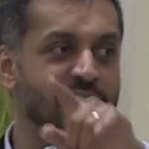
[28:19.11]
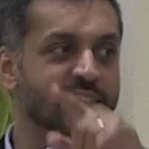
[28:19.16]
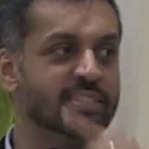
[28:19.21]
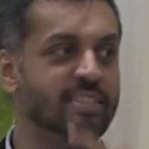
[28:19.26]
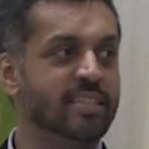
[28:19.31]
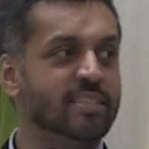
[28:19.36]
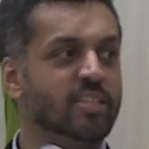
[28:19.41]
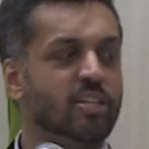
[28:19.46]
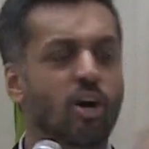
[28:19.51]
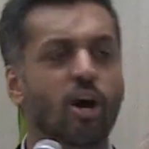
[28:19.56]
He
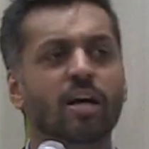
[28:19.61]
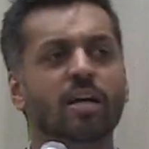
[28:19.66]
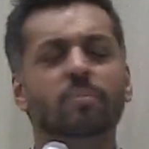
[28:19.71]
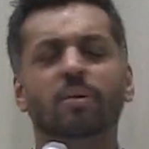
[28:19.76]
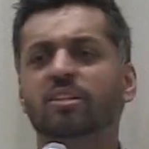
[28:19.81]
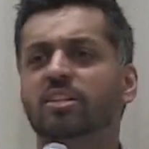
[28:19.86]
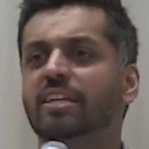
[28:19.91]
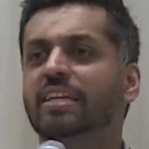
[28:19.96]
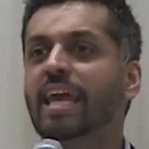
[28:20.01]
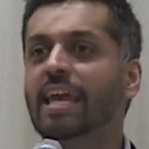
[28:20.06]
said, talk
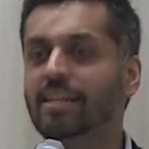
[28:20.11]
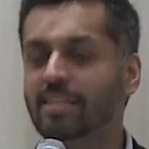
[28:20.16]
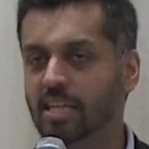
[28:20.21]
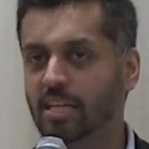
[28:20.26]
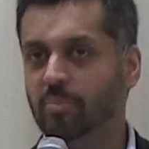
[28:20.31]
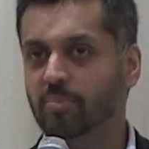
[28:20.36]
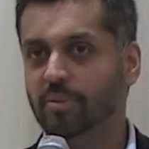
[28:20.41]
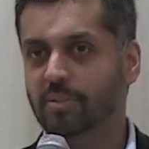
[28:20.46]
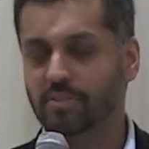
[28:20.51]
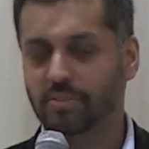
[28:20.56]
about the
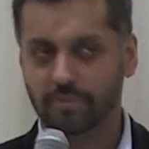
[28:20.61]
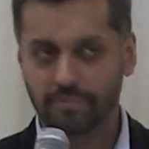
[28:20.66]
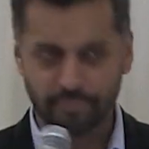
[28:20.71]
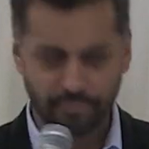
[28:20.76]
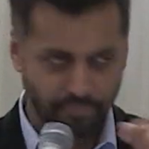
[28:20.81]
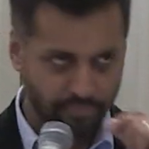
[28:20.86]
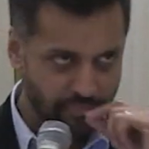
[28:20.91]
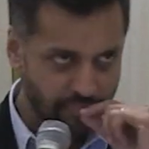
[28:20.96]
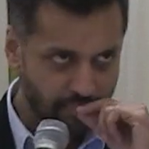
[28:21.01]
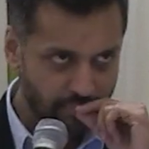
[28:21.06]
gatekeepers.
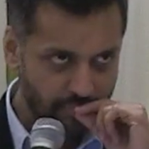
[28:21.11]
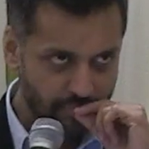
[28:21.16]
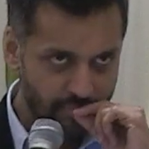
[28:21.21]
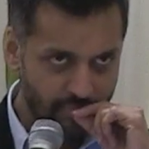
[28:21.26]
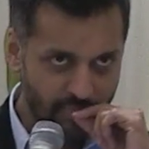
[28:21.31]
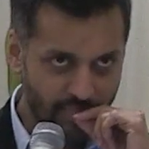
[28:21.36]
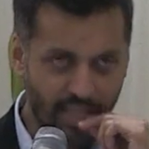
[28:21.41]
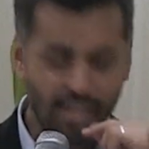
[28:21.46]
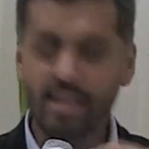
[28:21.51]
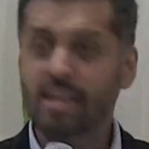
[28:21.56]

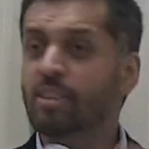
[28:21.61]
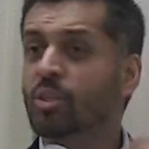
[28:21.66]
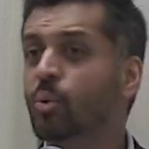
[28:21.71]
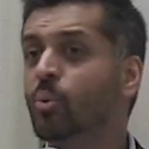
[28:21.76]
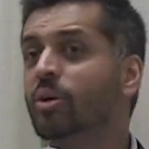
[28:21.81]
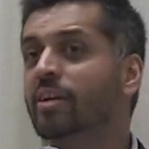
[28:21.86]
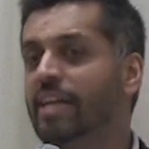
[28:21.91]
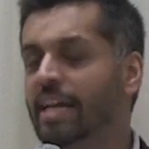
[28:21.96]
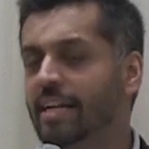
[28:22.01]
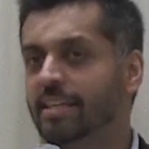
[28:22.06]
And there
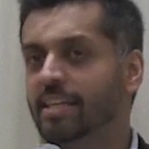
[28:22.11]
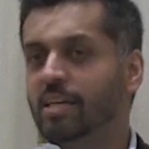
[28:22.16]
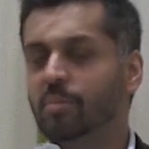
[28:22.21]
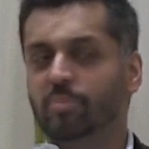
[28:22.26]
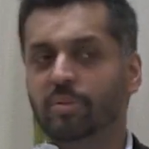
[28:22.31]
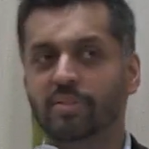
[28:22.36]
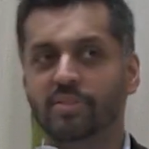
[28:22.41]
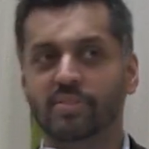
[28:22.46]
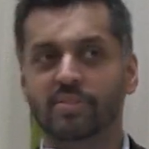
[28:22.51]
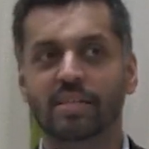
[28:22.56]
were
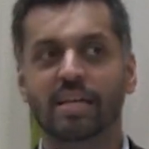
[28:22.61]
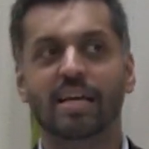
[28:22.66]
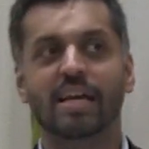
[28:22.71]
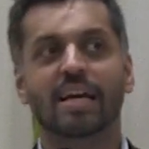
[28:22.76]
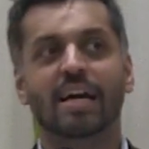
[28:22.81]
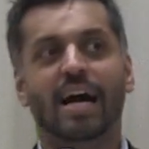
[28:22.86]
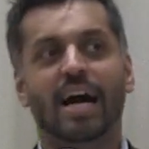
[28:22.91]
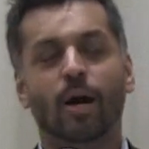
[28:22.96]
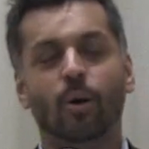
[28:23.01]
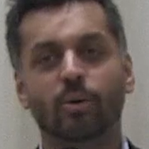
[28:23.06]
gatekeepers.
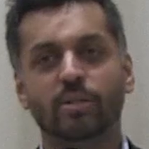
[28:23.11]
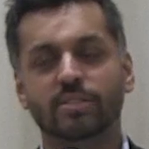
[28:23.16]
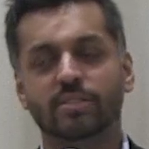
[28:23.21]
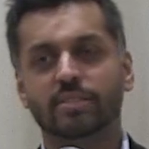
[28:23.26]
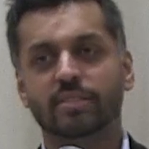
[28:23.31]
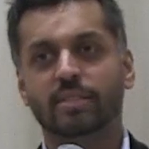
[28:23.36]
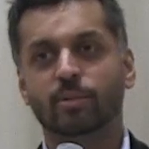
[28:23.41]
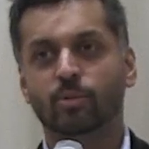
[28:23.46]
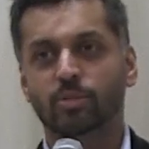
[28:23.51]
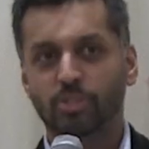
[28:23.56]
It
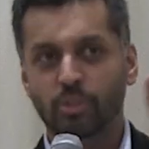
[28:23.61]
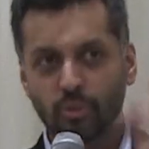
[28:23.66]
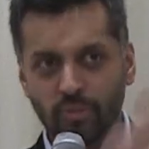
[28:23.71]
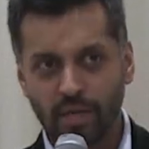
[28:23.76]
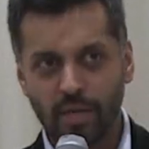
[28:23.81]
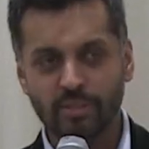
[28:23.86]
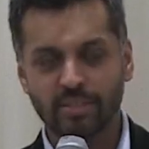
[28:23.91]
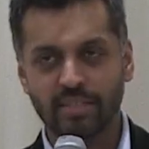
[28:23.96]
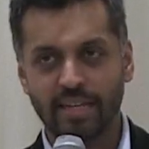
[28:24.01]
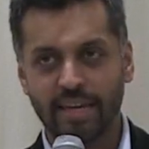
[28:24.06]
was
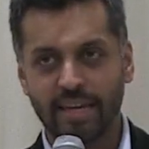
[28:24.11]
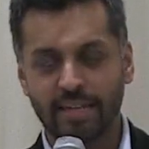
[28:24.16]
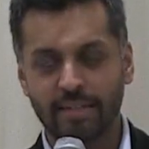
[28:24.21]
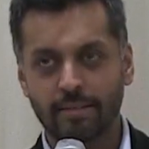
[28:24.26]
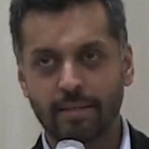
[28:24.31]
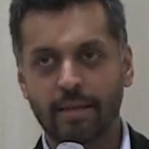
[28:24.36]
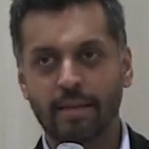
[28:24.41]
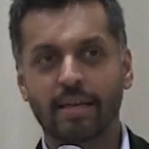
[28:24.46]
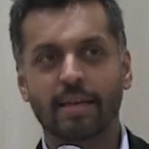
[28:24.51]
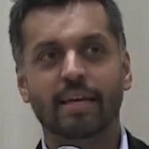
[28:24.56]
2008,
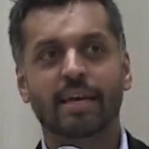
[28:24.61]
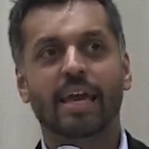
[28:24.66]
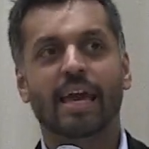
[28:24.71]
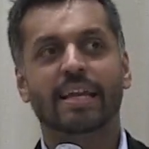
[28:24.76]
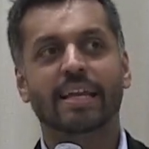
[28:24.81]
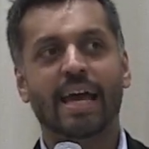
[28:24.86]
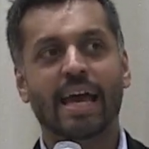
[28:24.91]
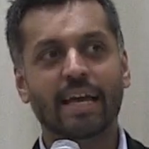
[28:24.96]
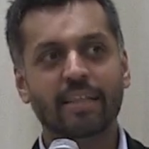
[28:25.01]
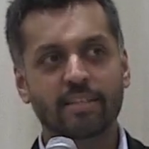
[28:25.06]

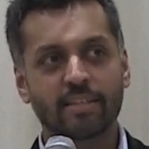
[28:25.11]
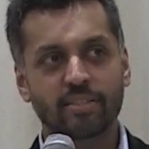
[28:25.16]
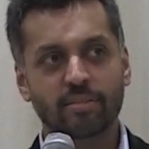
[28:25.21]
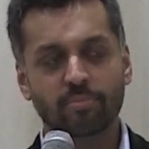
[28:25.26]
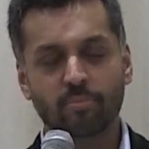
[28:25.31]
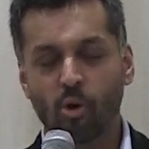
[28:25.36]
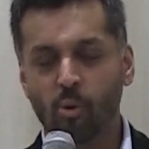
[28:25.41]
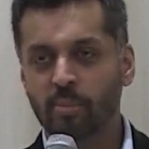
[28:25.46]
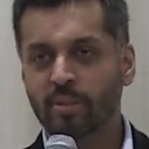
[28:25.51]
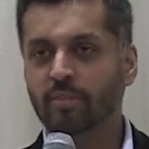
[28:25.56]
and I had this
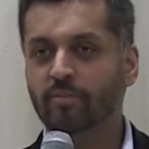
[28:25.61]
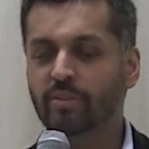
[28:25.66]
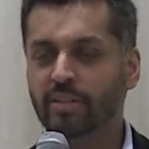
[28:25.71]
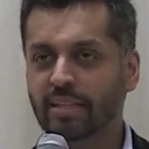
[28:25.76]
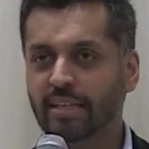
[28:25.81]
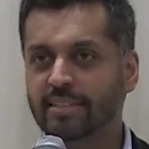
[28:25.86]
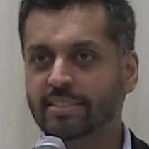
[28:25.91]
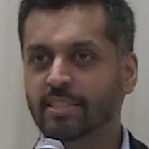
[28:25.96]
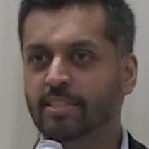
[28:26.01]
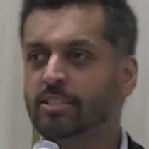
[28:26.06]
moment of
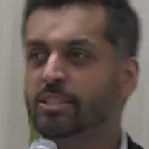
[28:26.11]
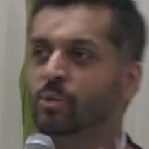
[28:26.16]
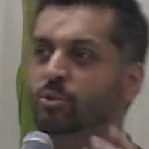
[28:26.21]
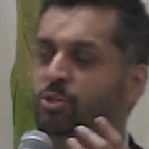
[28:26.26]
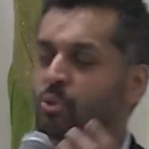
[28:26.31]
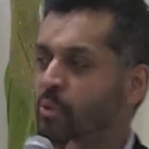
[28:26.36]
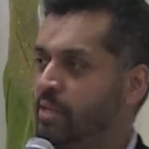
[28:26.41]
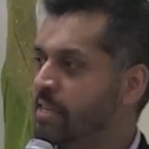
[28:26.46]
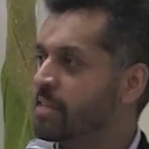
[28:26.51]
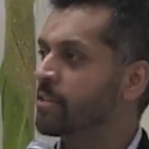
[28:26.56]
realization. I was
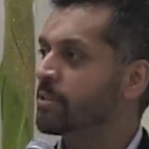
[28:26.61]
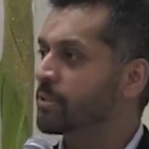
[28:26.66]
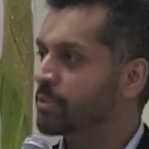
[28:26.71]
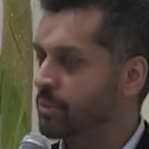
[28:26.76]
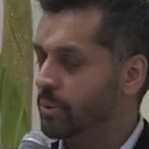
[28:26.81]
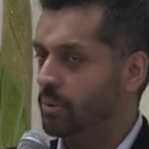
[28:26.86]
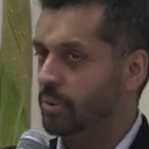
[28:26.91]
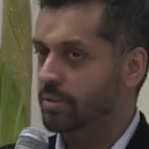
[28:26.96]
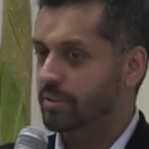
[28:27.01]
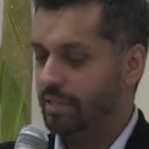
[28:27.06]
28
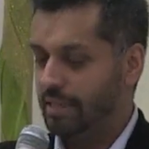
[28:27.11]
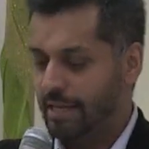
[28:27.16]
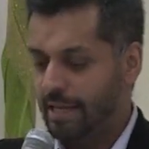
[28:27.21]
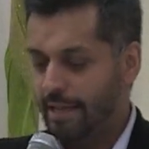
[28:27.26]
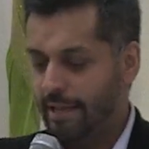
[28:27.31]
years old.